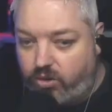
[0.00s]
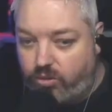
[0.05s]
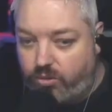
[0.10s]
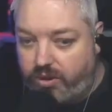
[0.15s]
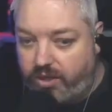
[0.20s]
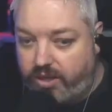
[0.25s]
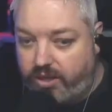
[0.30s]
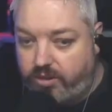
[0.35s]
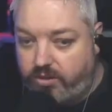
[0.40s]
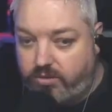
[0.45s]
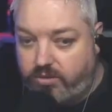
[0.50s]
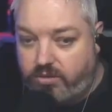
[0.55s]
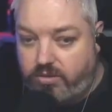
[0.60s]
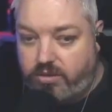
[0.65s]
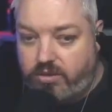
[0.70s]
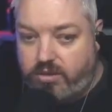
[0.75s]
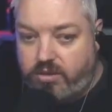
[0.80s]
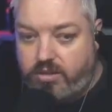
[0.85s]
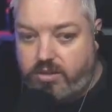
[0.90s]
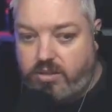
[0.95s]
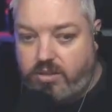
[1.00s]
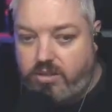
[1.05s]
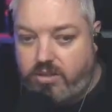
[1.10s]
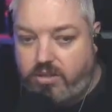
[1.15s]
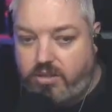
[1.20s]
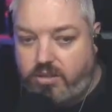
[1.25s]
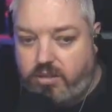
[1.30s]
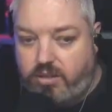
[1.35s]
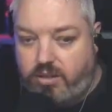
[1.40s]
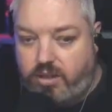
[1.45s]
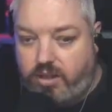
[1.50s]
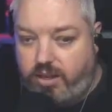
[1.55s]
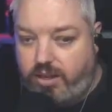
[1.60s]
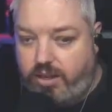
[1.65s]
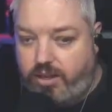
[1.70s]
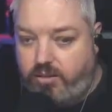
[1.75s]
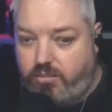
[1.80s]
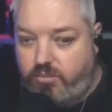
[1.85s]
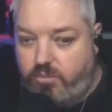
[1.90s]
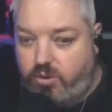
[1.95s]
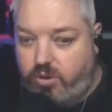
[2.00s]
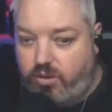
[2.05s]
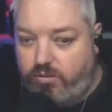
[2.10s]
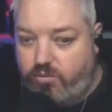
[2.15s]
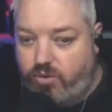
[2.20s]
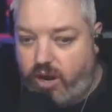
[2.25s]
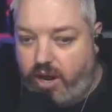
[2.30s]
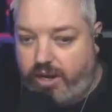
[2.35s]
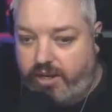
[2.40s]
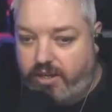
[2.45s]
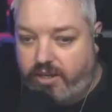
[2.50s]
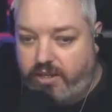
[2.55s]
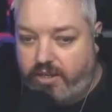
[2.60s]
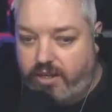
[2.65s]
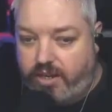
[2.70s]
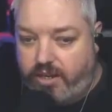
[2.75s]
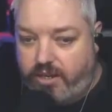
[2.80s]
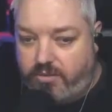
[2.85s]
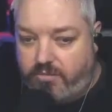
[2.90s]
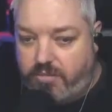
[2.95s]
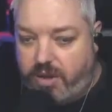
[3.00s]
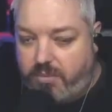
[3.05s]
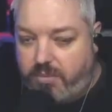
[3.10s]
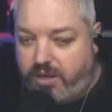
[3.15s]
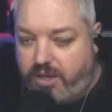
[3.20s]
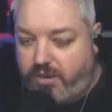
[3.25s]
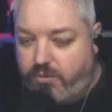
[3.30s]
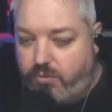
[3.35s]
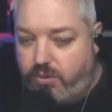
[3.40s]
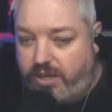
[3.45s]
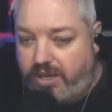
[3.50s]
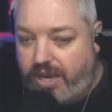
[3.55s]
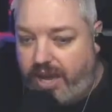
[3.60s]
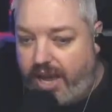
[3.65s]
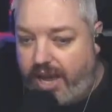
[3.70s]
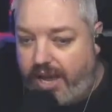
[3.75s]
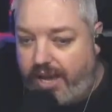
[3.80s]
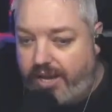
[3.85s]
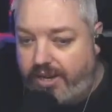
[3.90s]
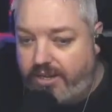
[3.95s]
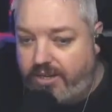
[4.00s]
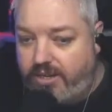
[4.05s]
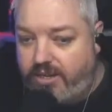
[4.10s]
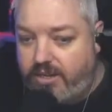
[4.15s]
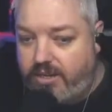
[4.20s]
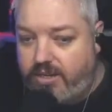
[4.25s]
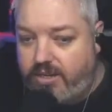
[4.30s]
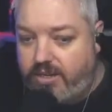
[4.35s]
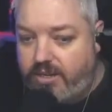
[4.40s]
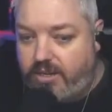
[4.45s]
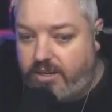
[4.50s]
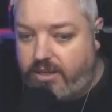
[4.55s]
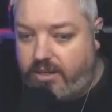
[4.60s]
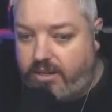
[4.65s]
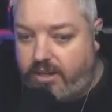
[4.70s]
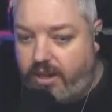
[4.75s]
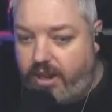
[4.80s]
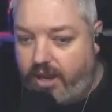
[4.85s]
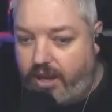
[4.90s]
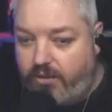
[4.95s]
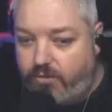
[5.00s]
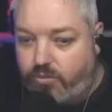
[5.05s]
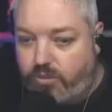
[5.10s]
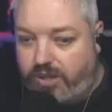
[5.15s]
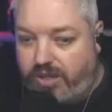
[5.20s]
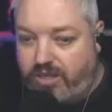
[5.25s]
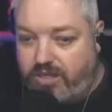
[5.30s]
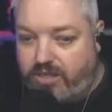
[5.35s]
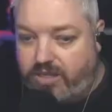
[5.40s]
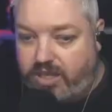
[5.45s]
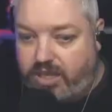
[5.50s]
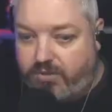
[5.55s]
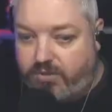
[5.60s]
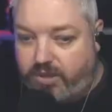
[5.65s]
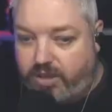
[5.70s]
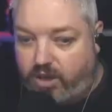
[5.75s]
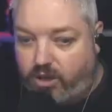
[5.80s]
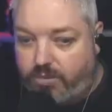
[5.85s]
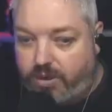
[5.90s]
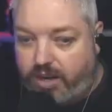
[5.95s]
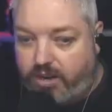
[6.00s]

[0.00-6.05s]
way out, and we'll have racking, and maybe if we can save a little bit